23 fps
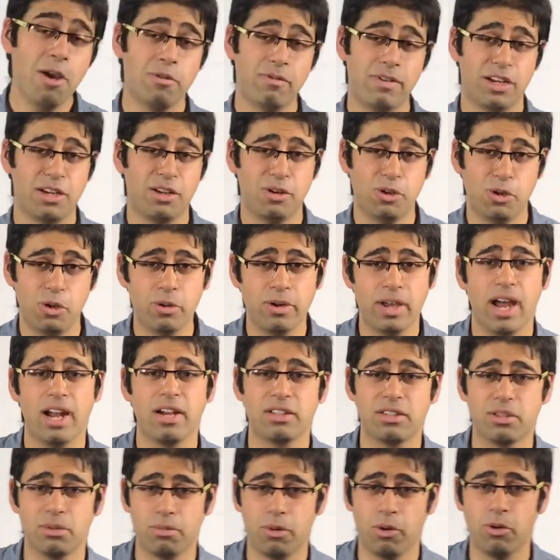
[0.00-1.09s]
when you look
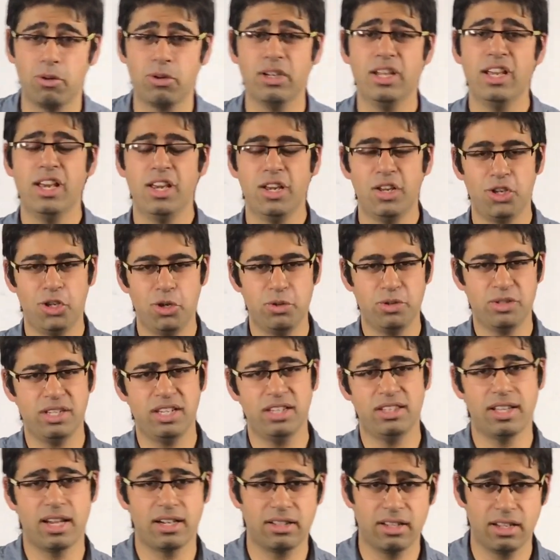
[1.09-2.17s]
at the bowl, you
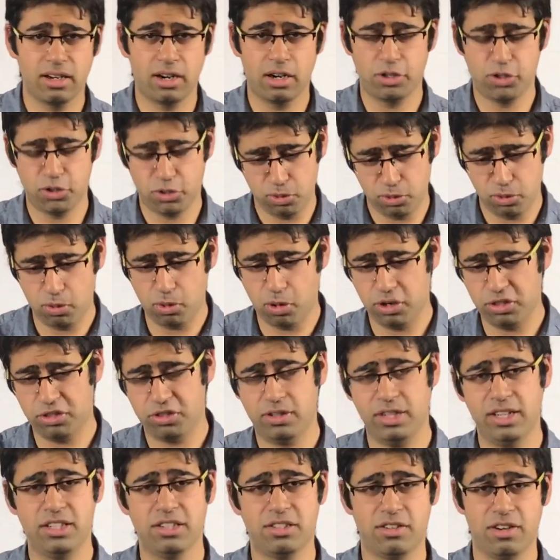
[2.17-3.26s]
see that there are 2 or
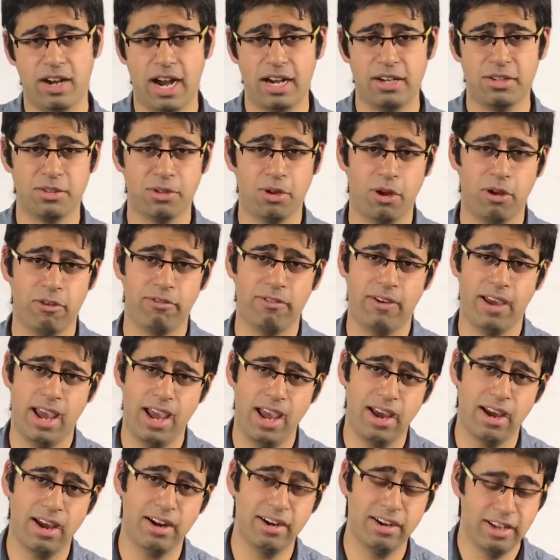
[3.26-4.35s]
3 strands of
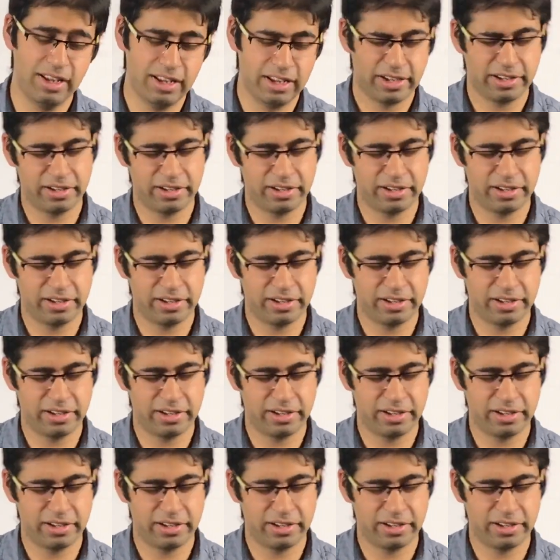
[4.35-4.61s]
hair